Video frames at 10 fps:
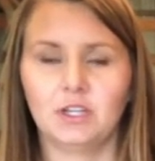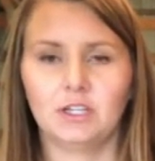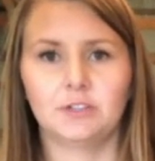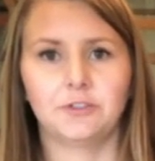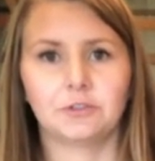
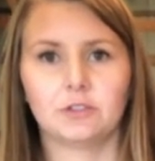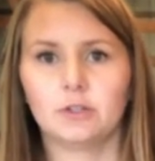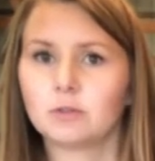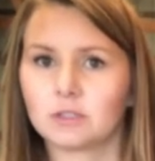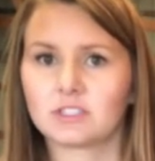and your
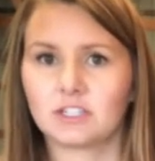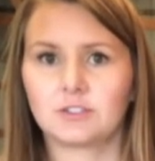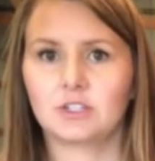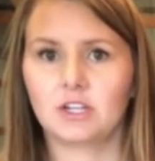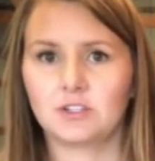local
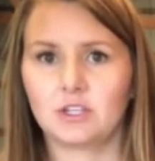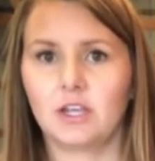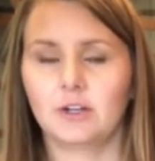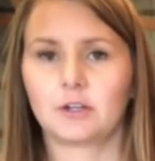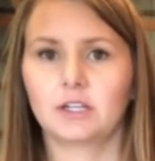extension
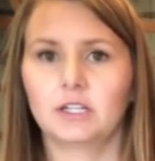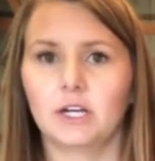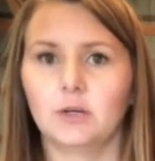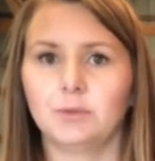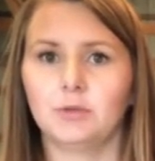educator can
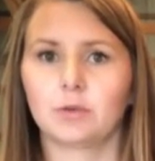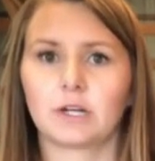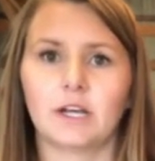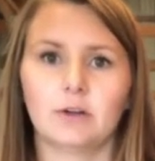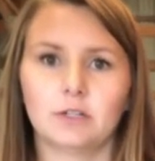help you
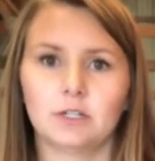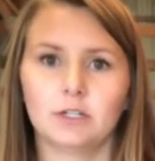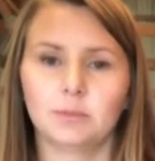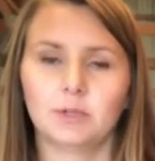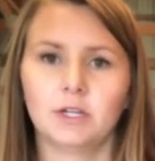work out
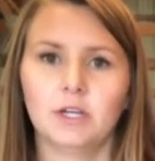um,